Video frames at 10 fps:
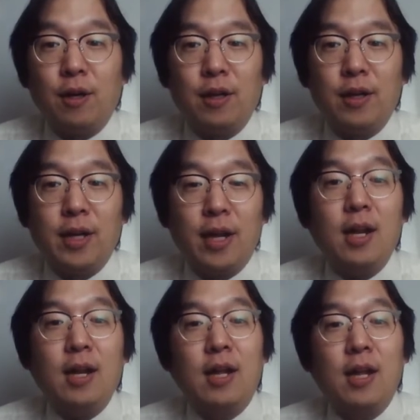okay,
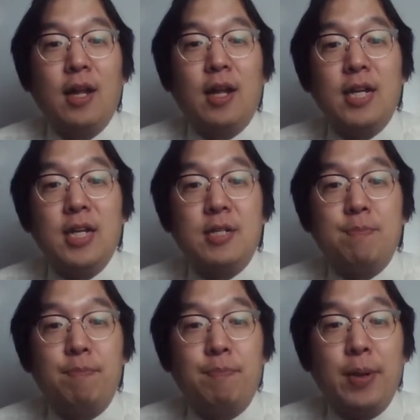is
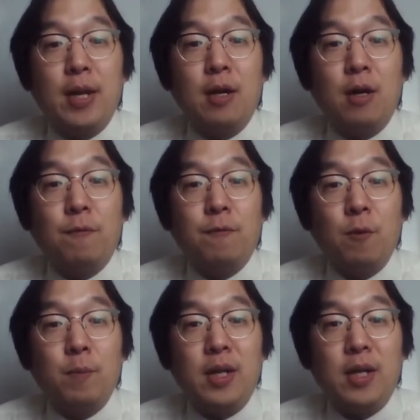bigger for
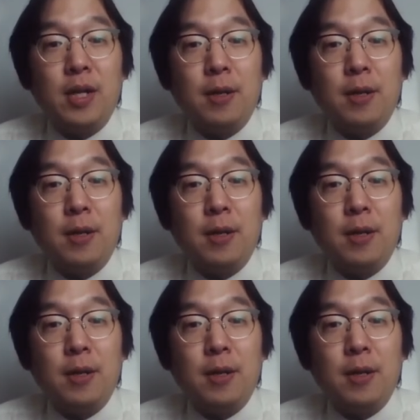me,